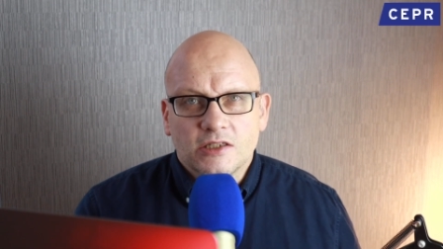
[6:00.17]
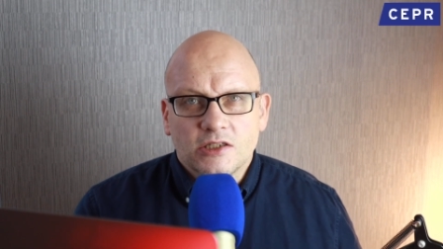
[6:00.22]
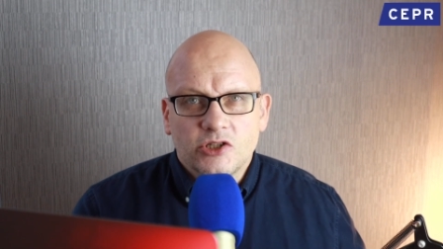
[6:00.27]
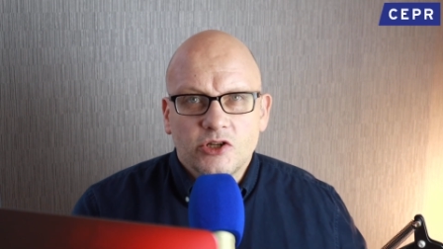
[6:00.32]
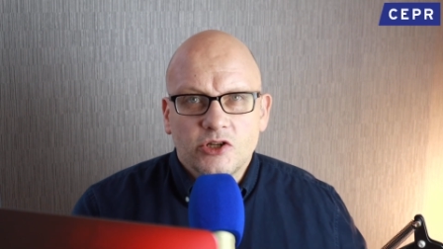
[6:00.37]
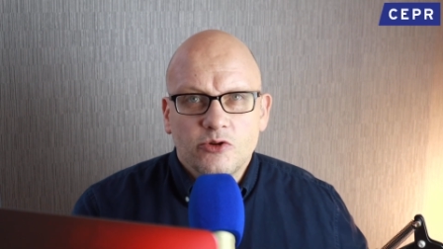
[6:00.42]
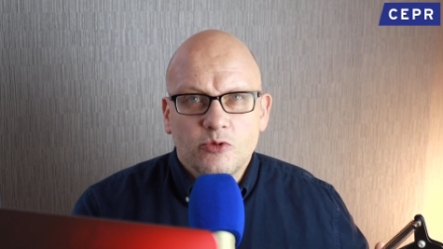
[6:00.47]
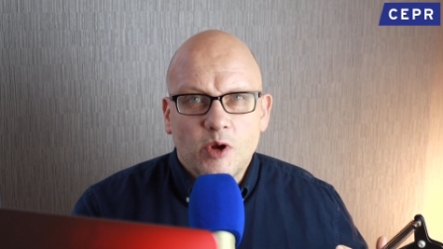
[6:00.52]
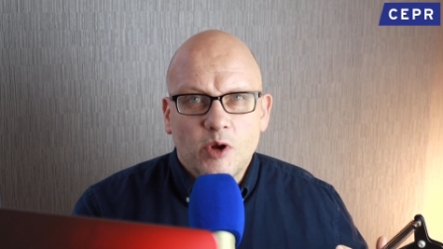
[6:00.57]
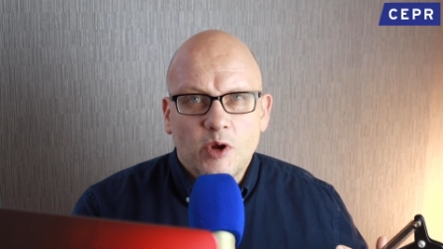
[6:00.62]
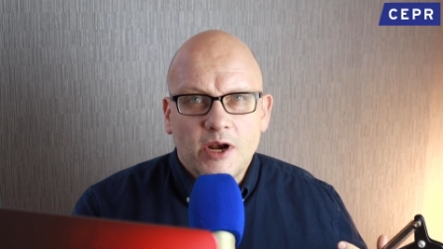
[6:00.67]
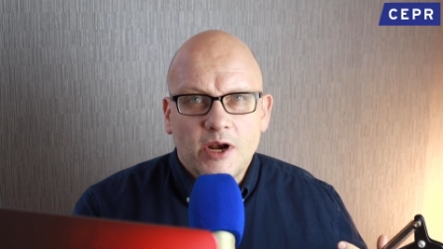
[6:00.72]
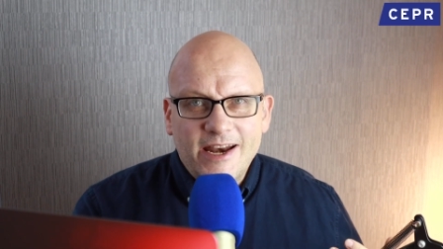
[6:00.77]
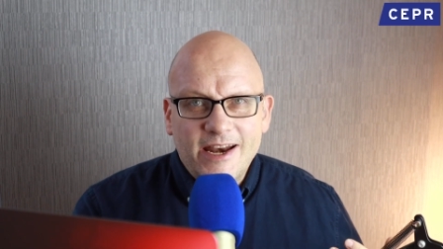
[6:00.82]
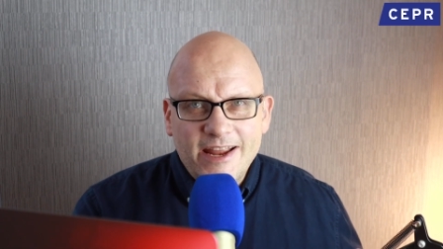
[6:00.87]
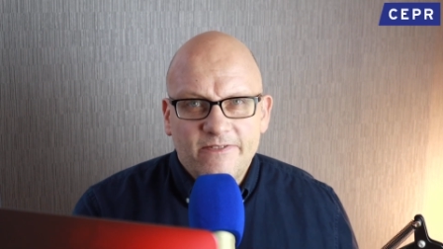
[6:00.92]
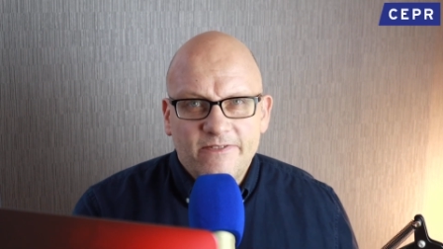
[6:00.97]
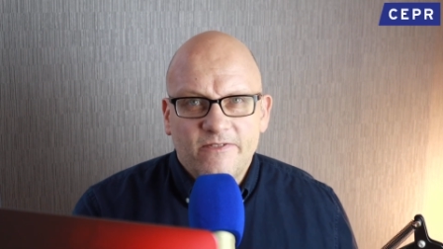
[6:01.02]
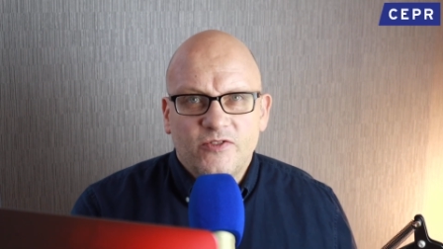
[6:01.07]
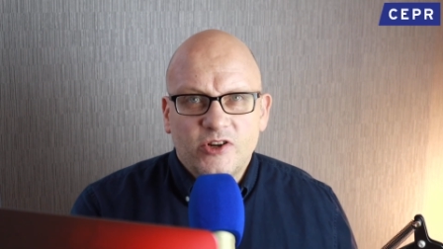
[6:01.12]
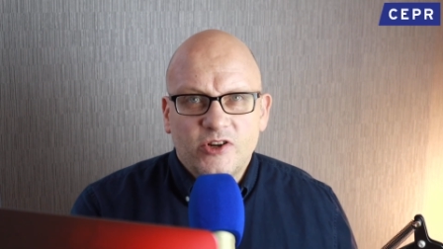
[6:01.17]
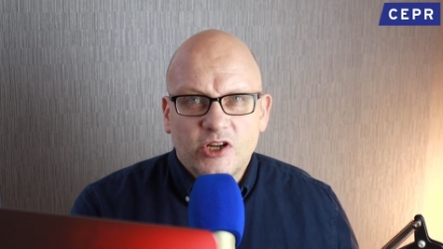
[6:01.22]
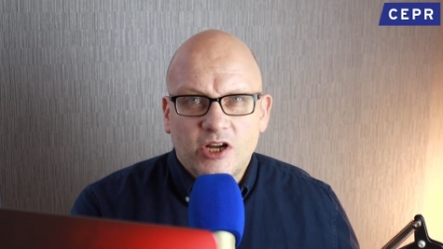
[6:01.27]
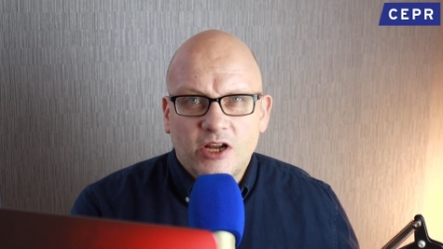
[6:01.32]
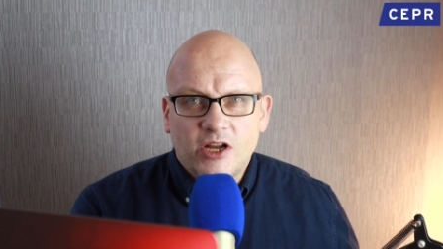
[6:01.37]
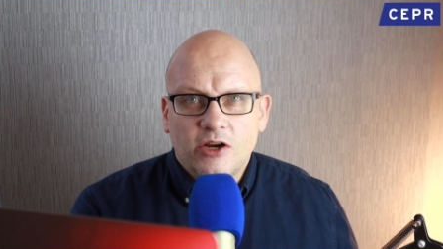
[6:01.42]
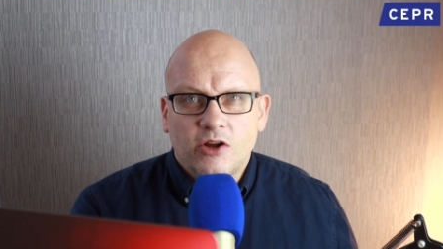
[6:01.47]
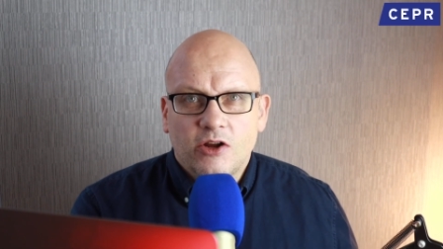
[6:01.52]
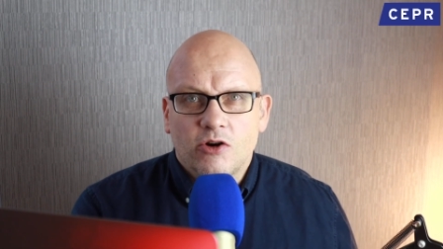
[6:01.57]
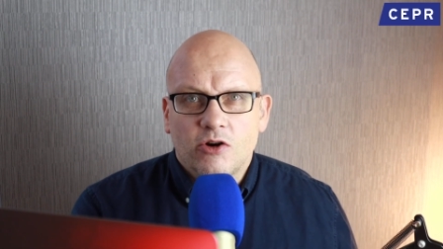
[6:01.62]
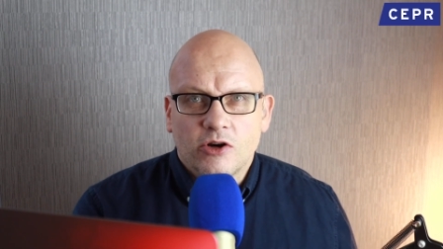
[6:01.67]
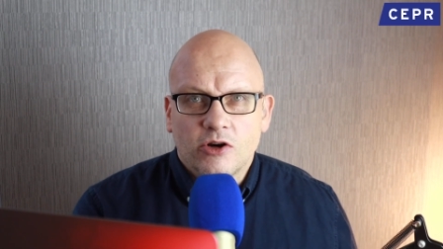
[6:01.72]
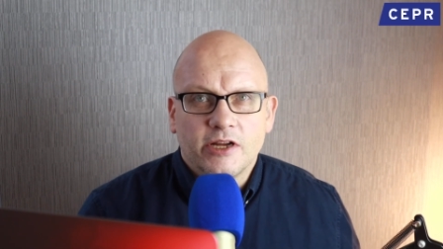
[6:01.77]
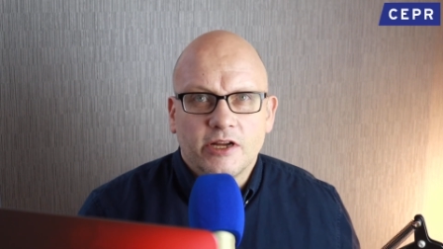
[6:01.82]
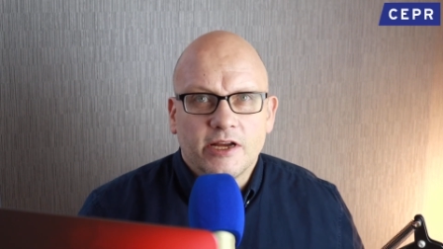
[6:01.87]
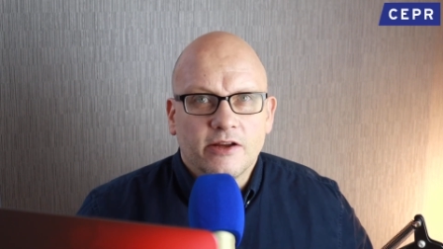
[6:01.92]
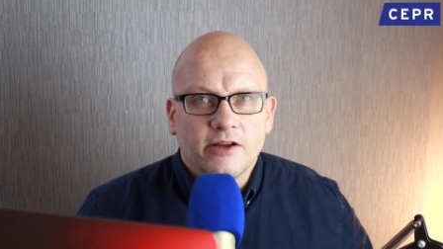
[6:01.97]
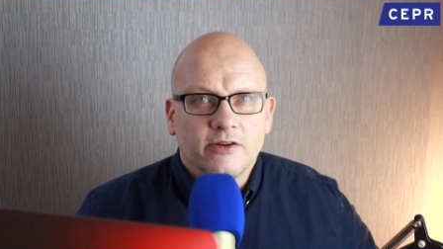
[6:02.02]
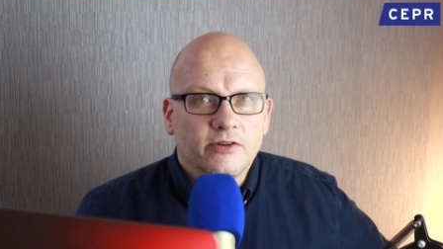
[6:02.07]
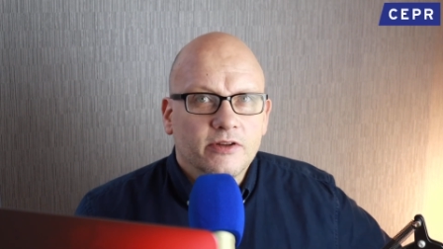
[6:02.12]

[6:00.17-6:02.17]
to lift a lockdown?